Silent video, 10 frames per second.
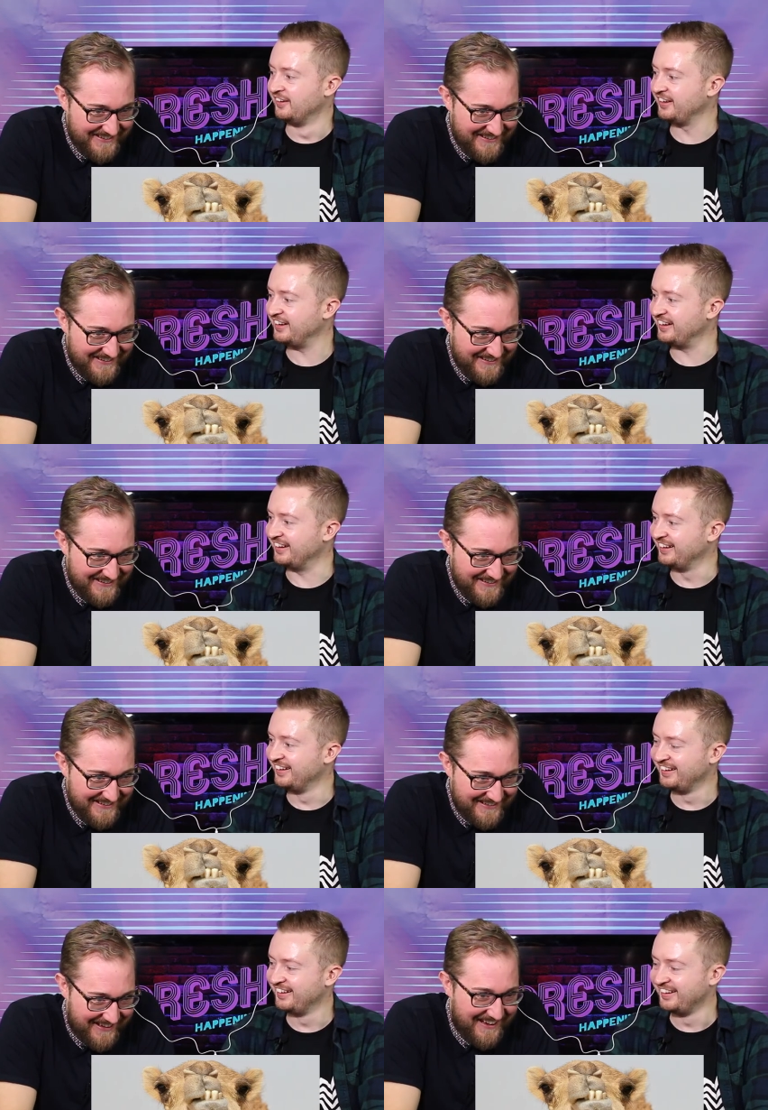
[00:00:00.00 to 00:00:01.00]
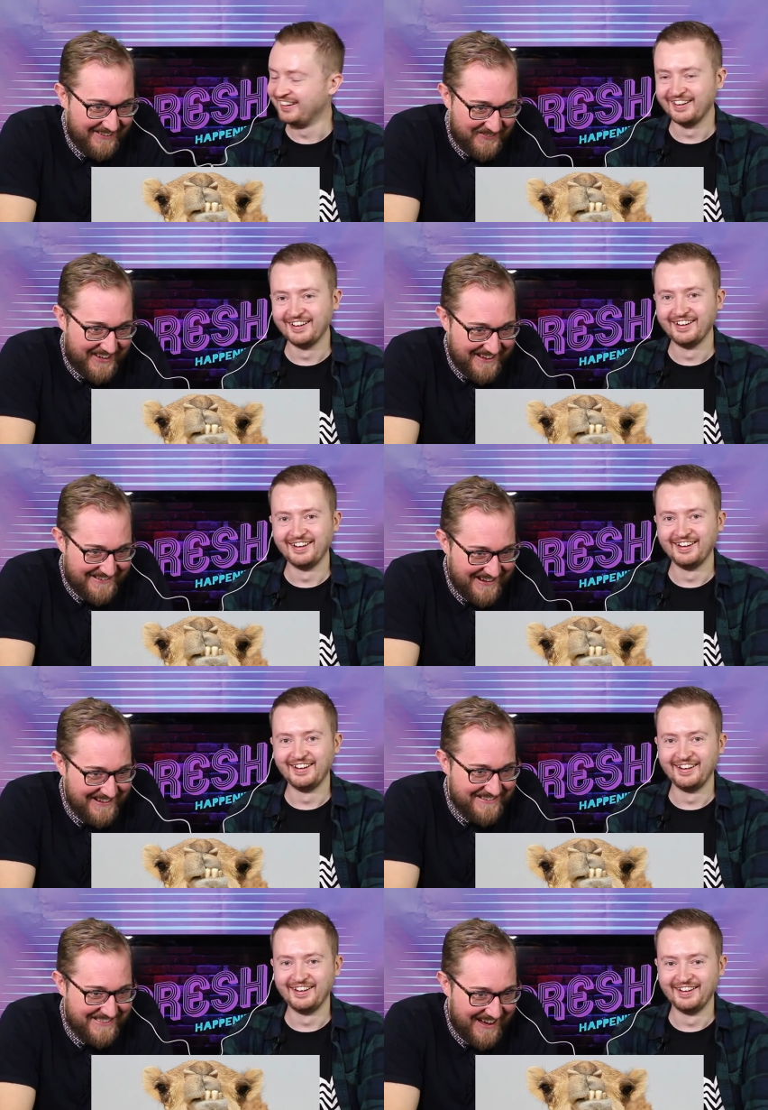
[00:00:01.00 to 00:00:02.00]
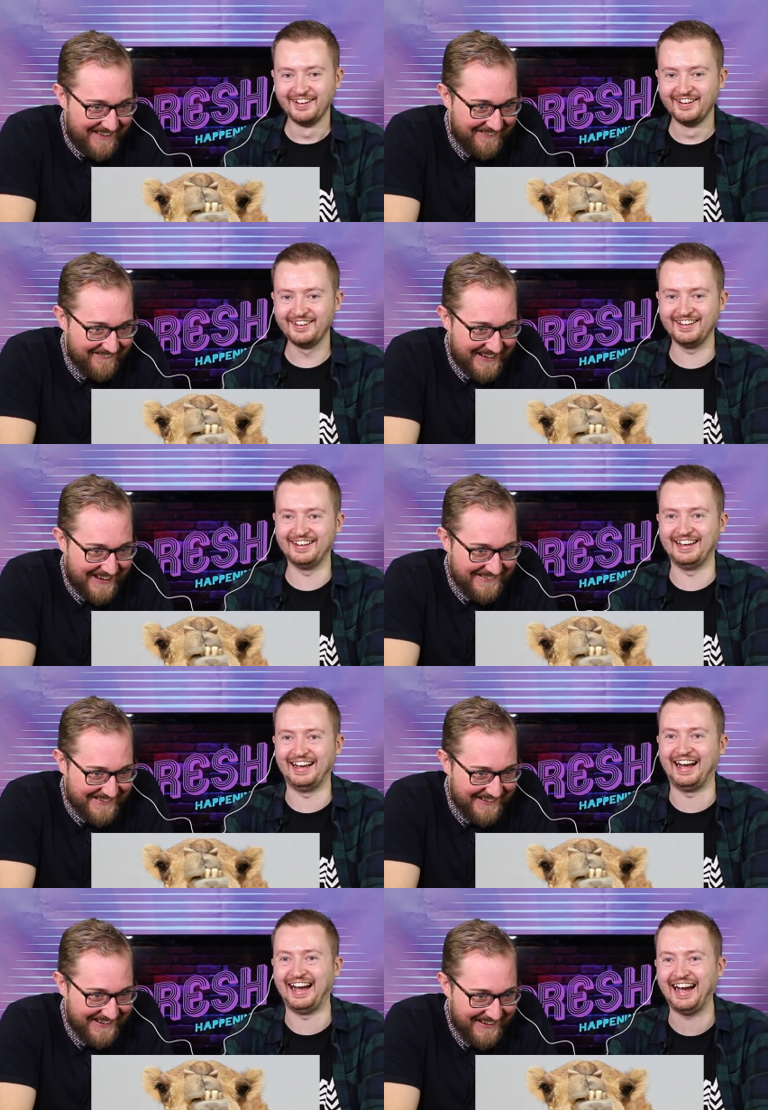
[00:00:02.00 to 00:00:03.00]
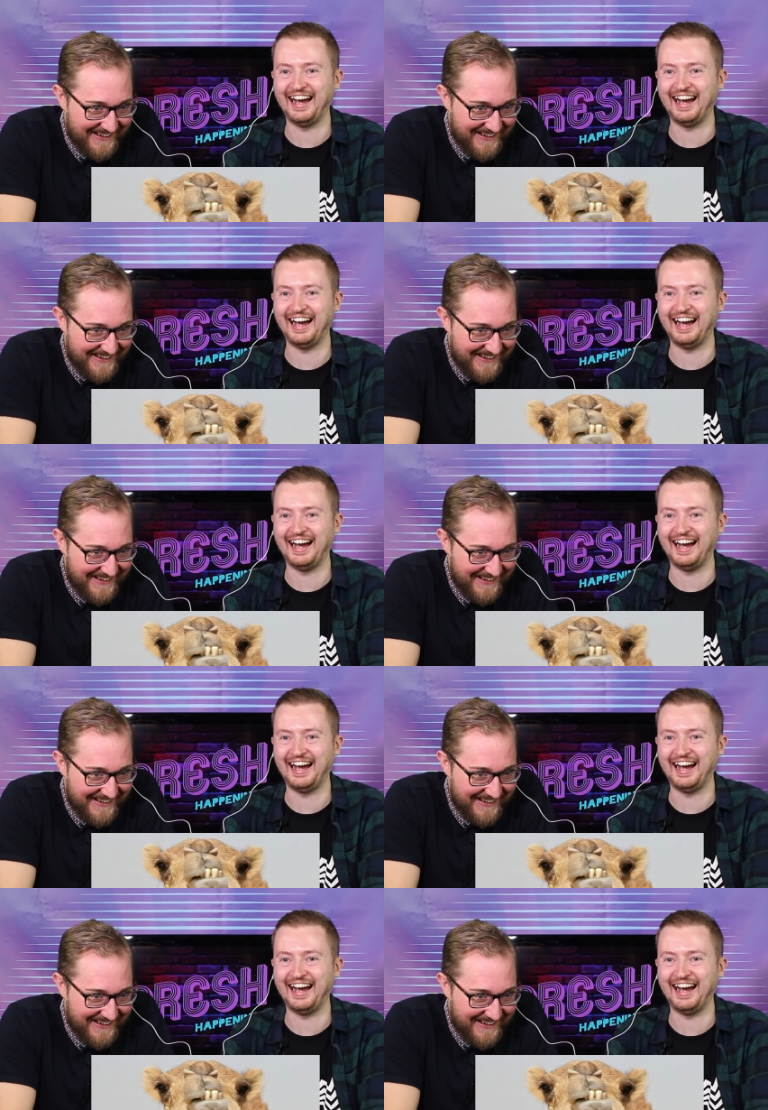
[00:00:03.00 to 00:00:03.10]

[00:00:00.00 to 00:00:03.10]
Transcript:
Speaker 1: Uh. uh. I'm guessing it's that that we're guessing.